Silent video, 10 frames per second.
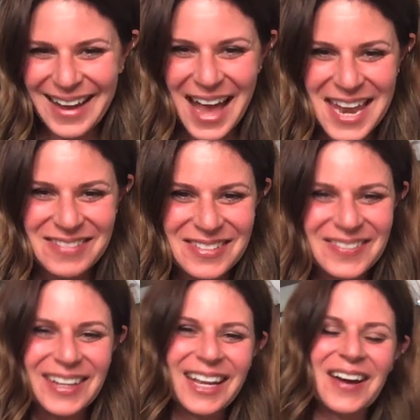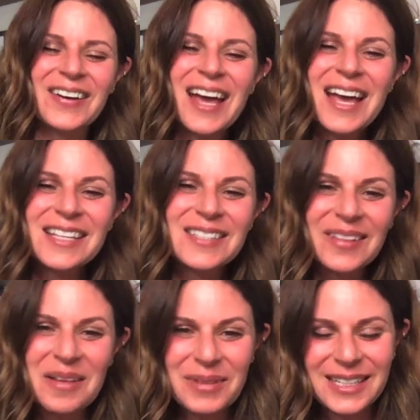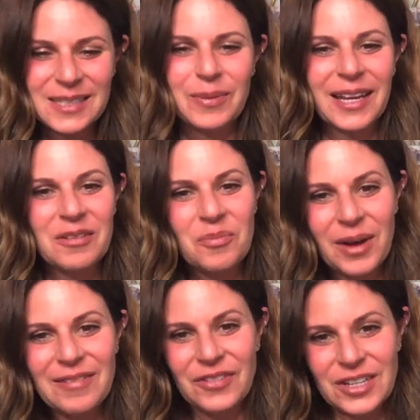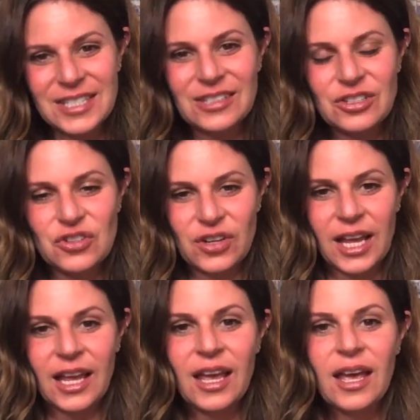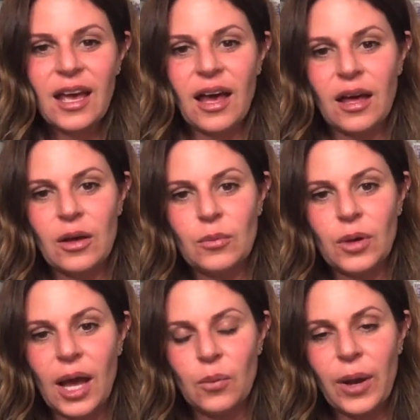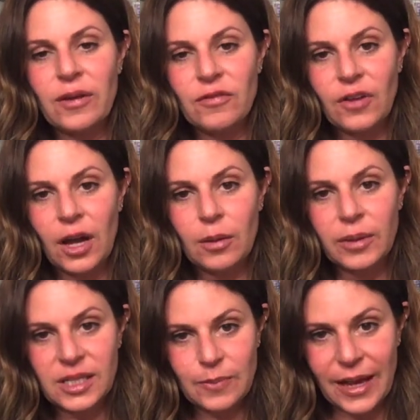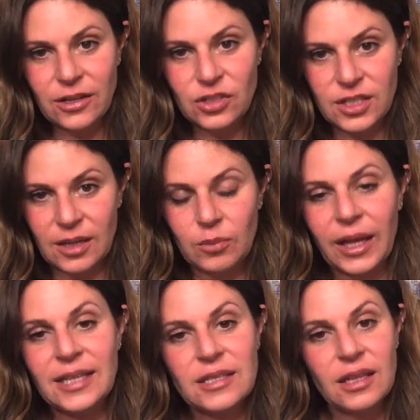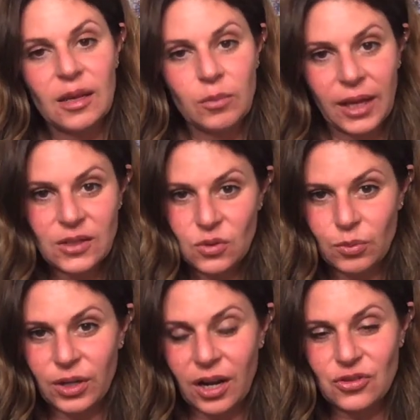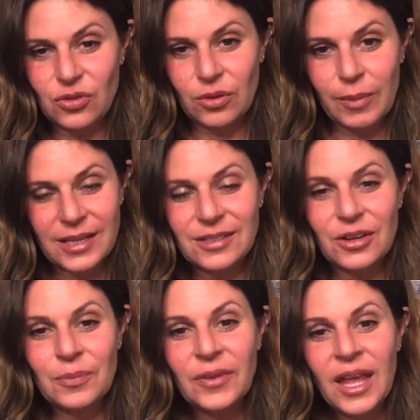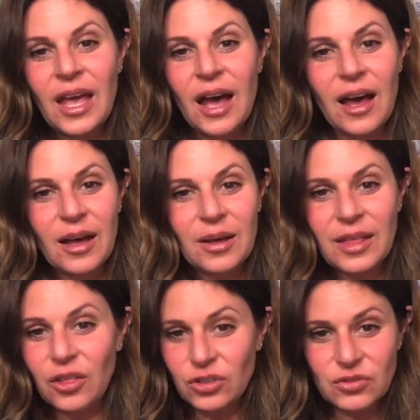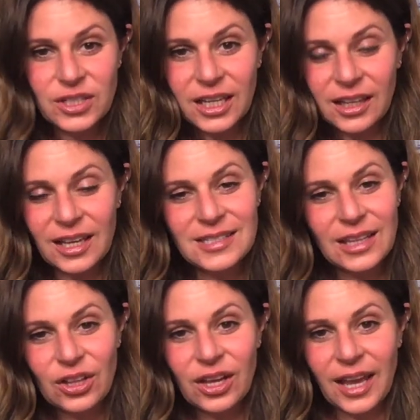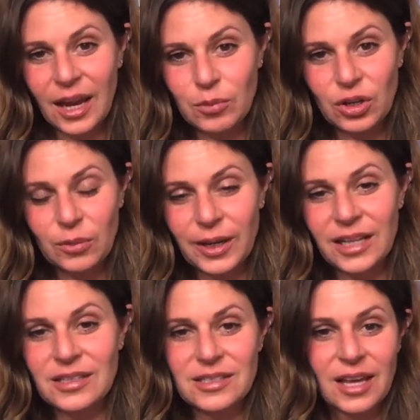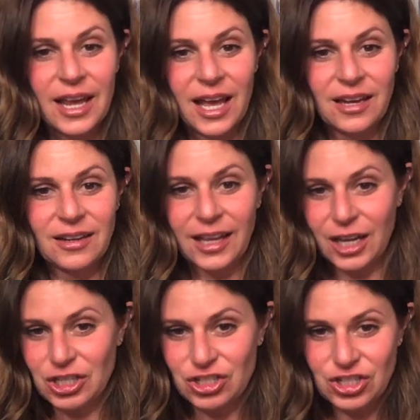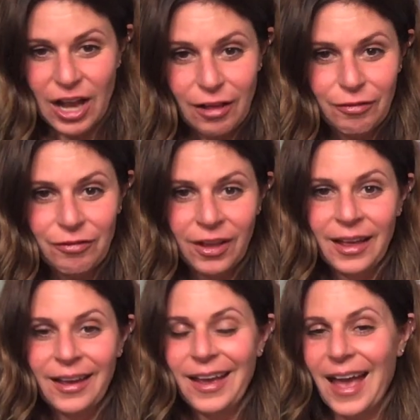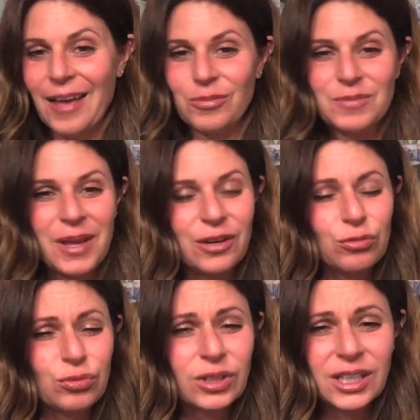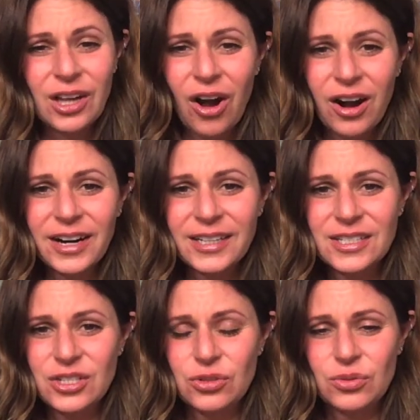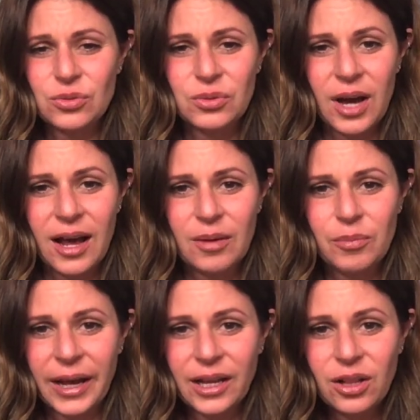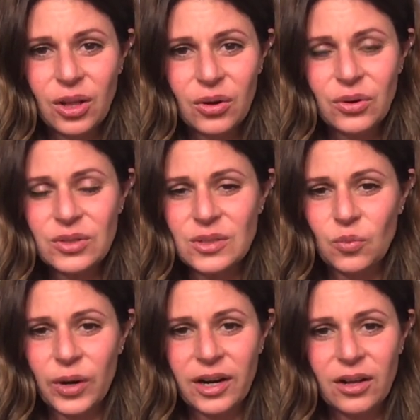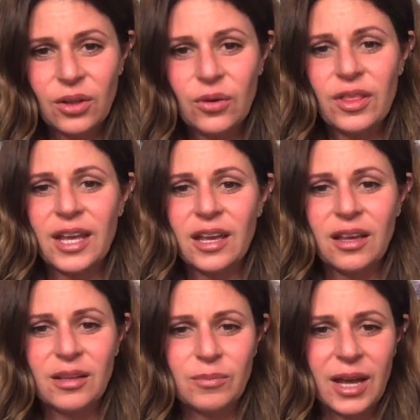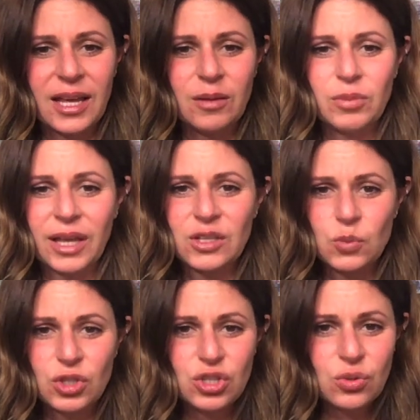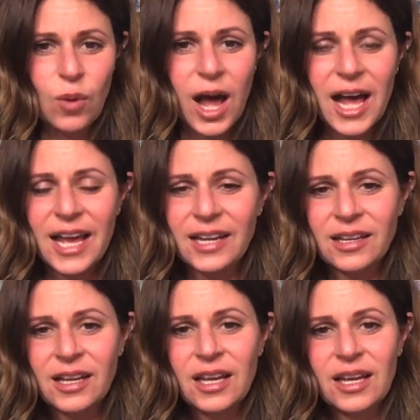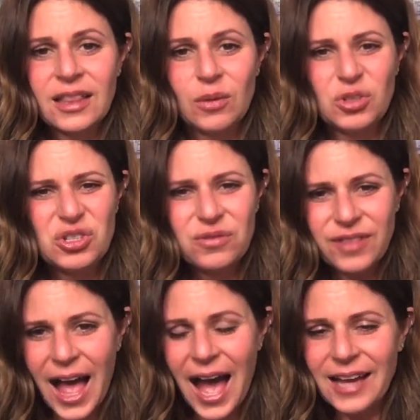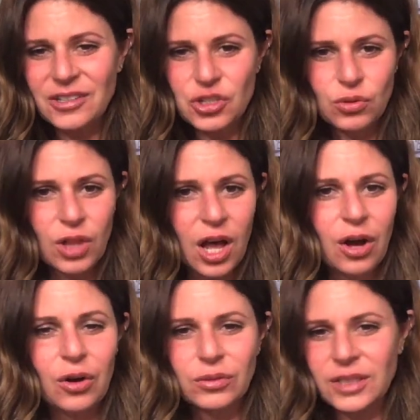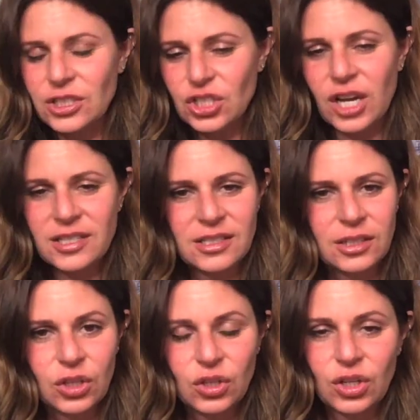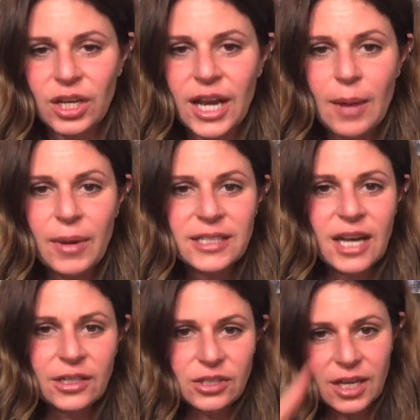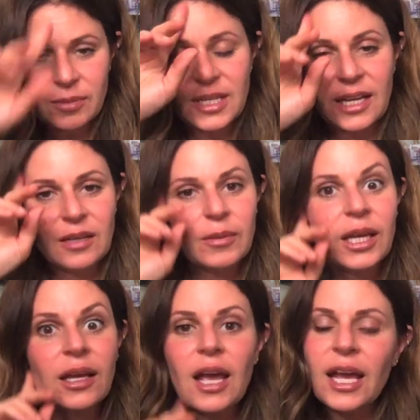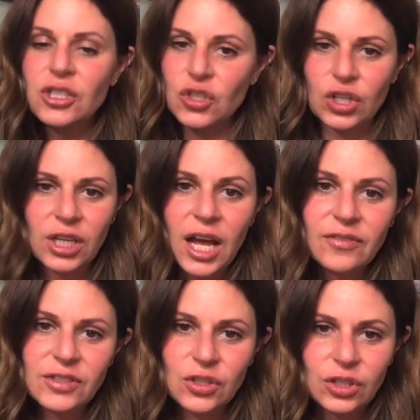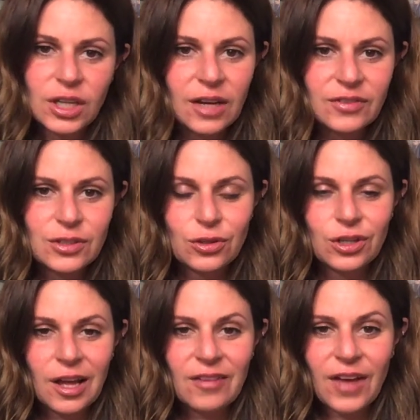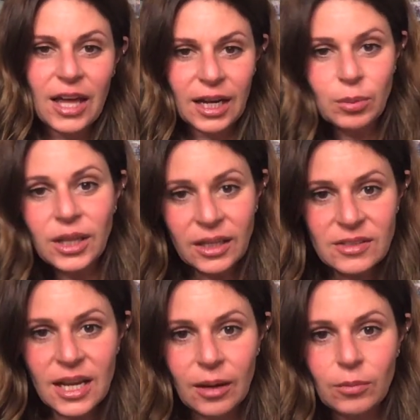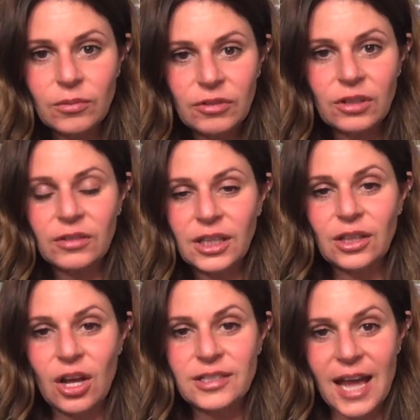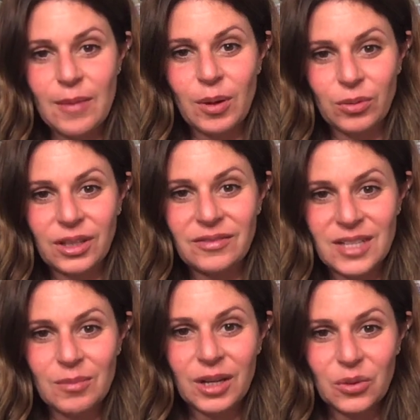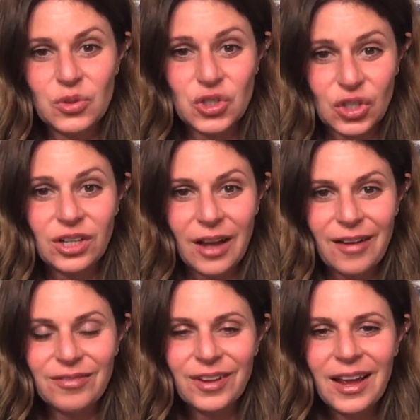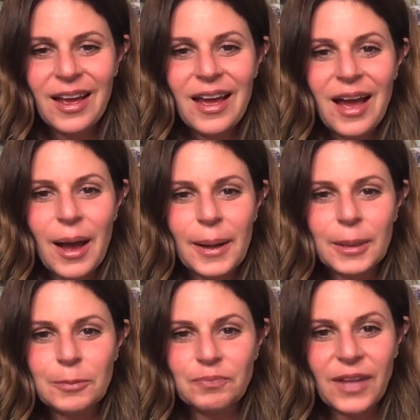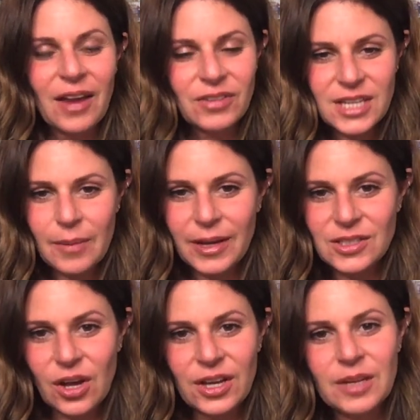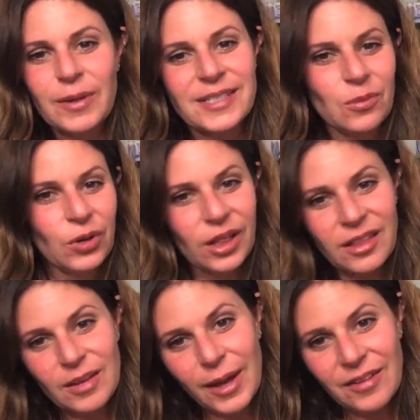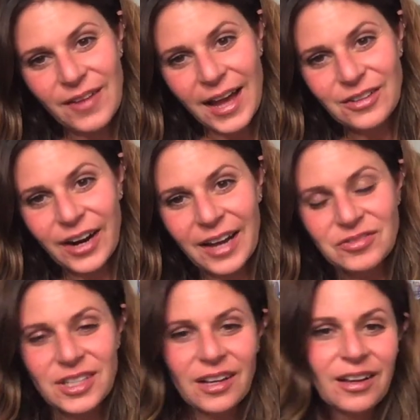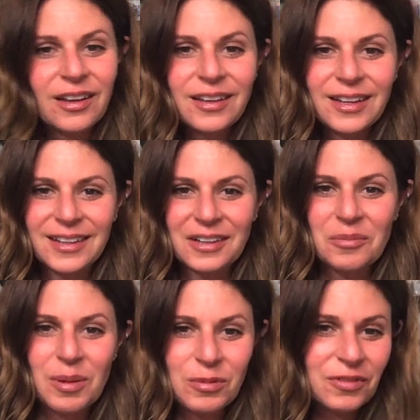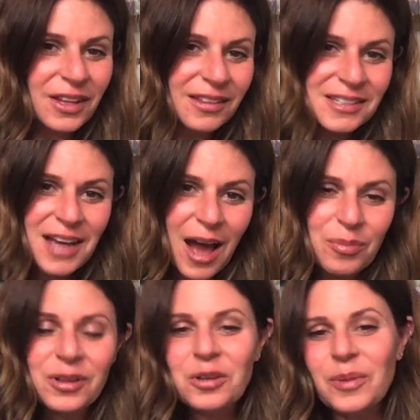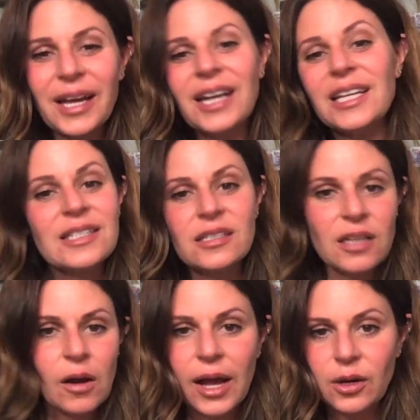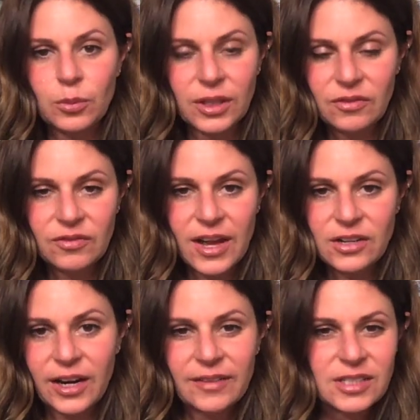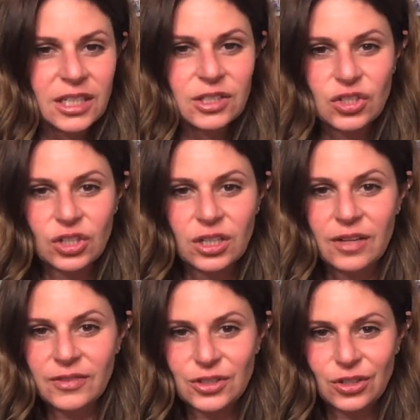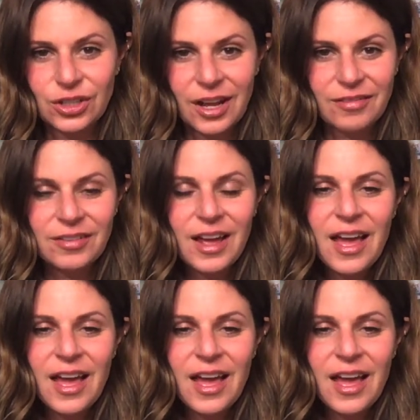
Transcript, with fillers: kind of a video. So let me explain. My first surgery, um, I went from expanders to implants, and the implants were put under the muscle. Uh, they looked ridiculous. They looked like hamburger buns. I had like a shelf we made it really hard to um, buy clothes and wear clothing. My implants were too wide, they were too flat, too low. They just didn't look good. And my doctor kept saying to me, It's good enough, it's good enough, it's good enough. And I believed him for a really long time. I believed him that it was good enough. Um, every time I saw him, I said, What do you think about a fat grafting? You know, maybe fill in the top a little bit. He said, No, I don't believe in fat grafting. It's good enough, it's good enough.